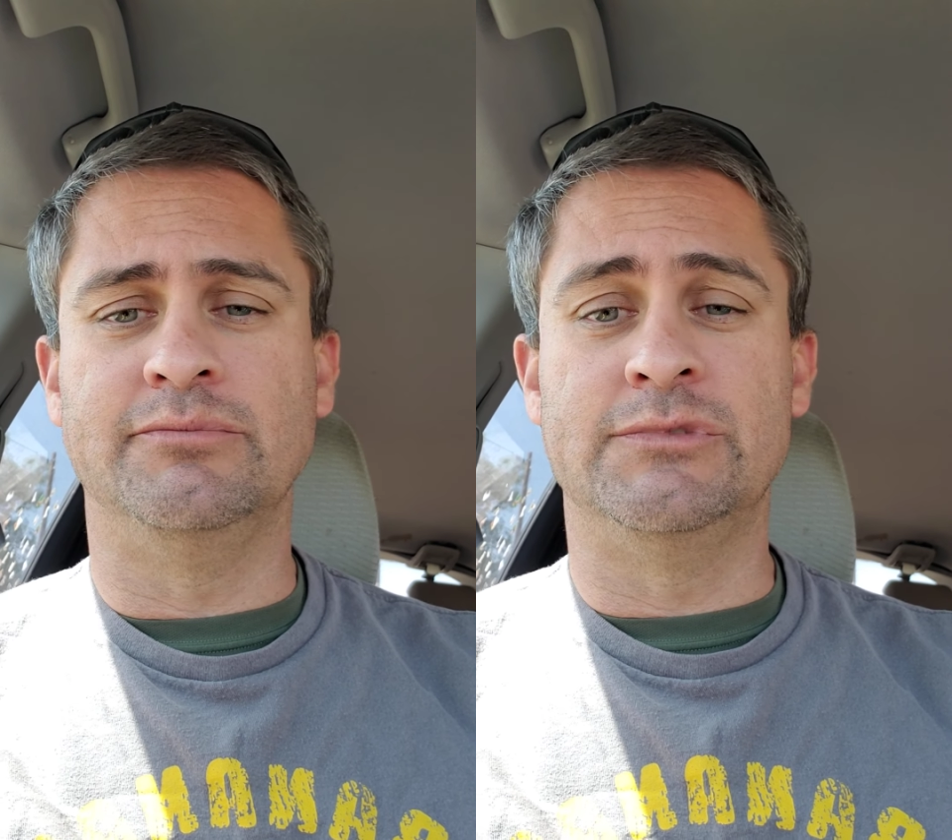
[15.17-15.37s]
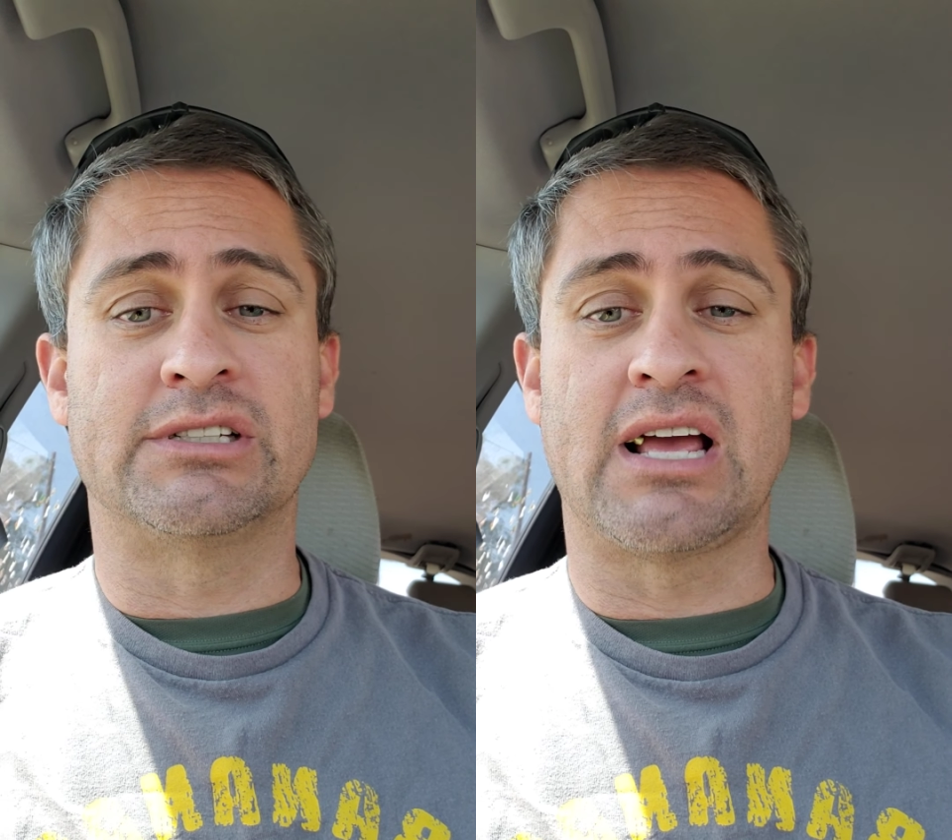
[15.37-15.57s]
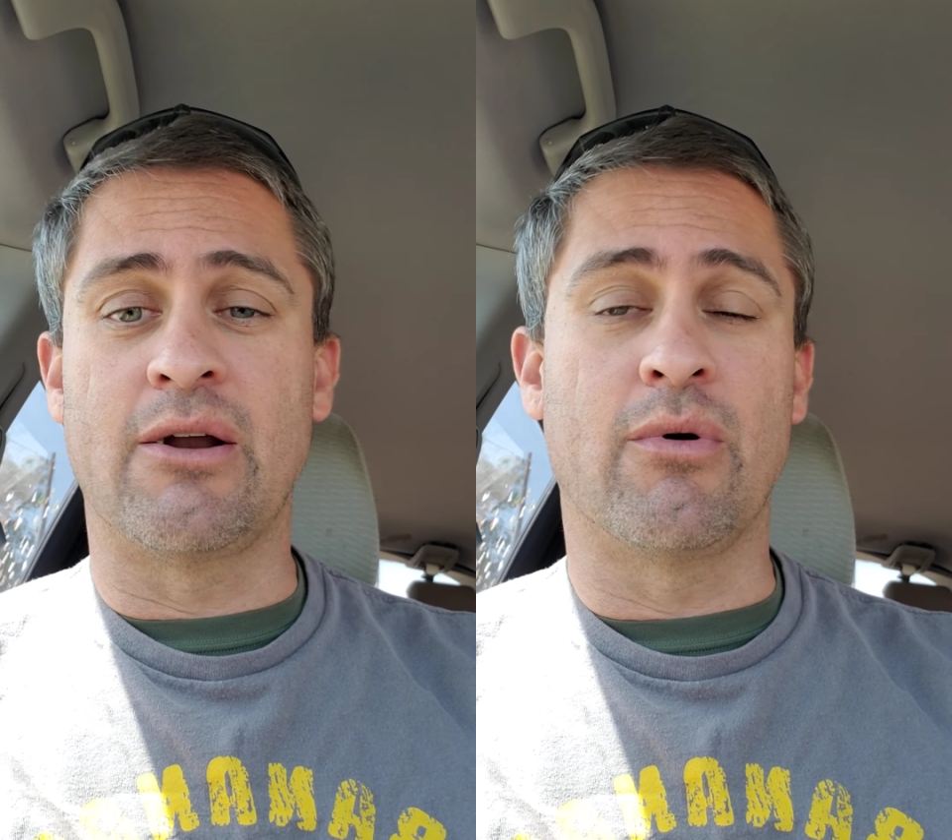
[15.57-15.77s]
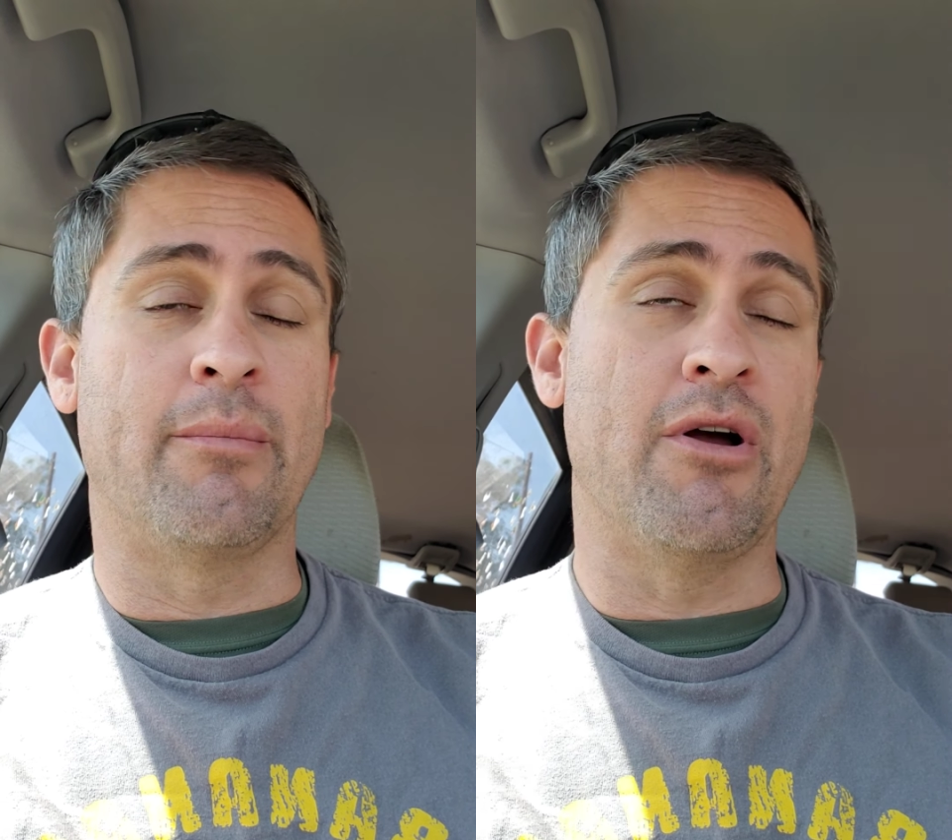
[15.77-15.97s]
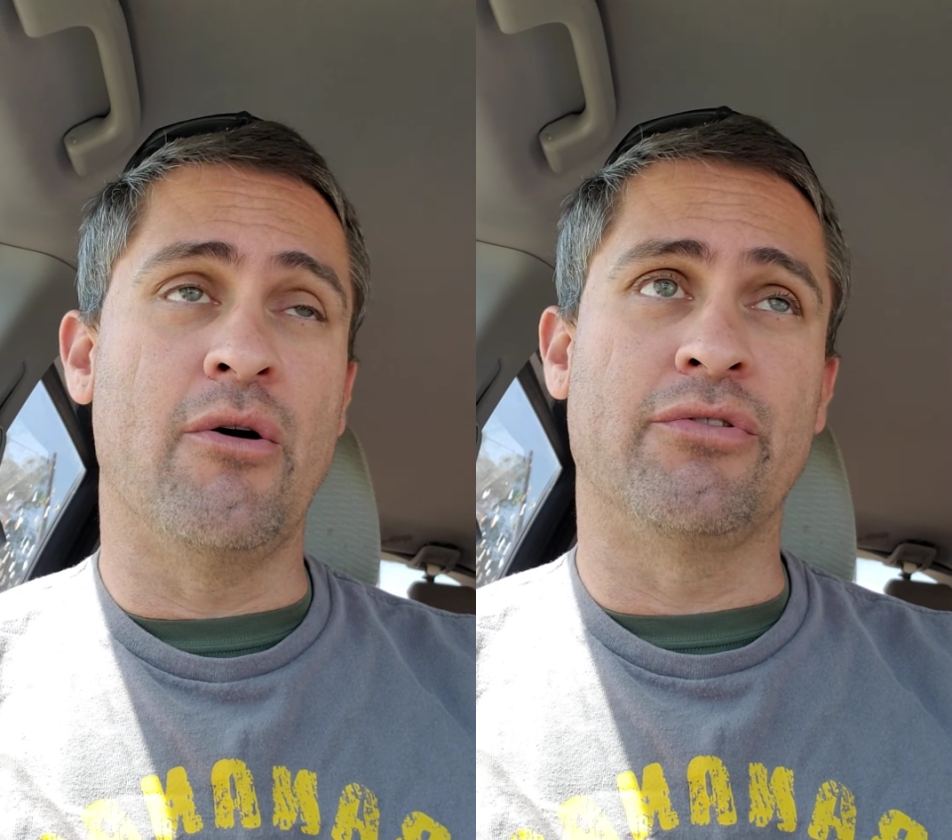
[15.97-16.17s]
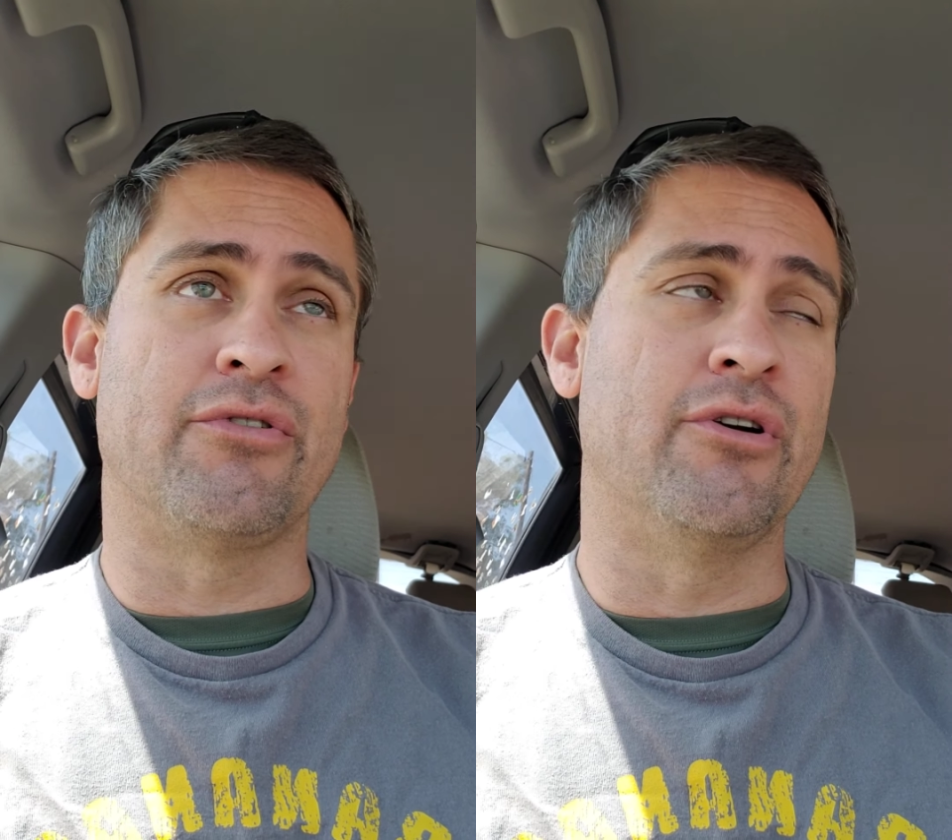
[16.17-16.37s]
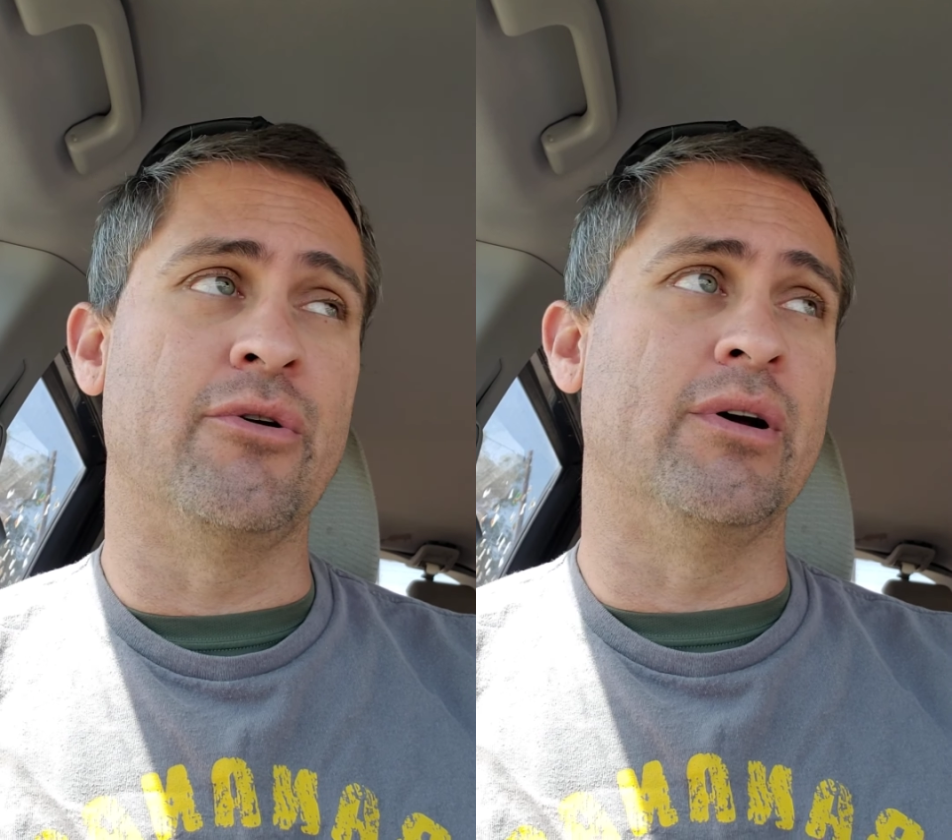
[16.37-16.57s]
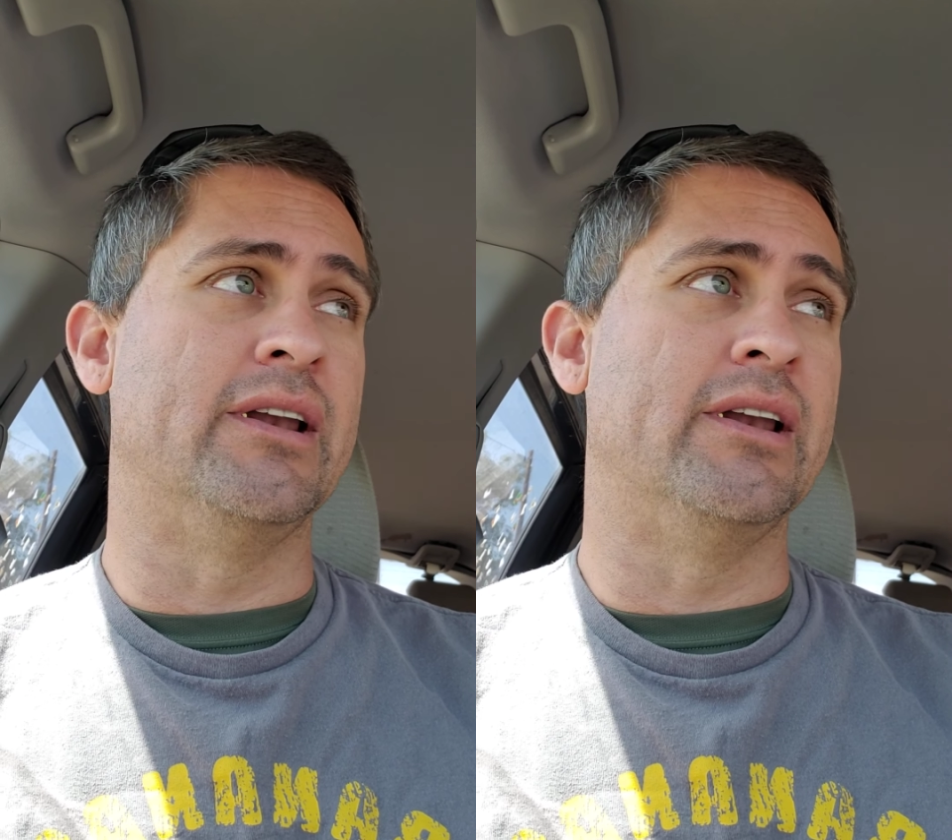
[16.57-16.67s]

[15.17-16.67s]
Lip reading: just kind of what I'm going through